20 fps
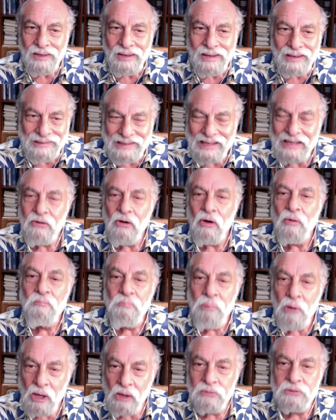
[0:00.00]
And that
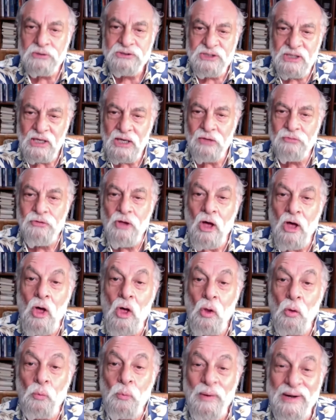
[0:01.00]
policy has
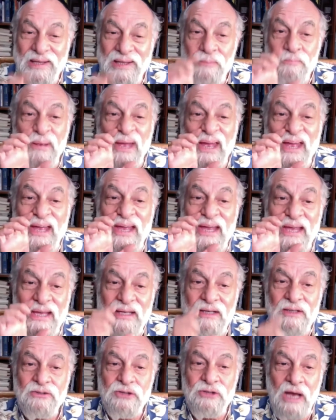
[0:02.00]
already
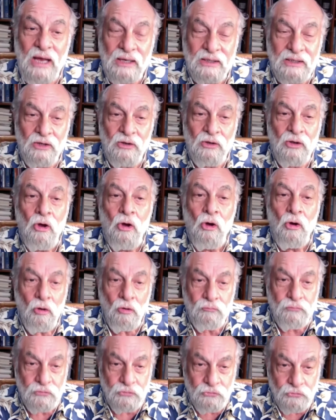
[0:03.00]
paid, Jackie,
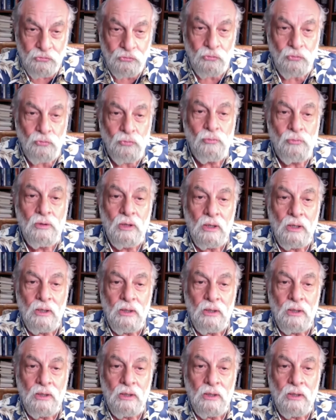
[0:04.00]
over $2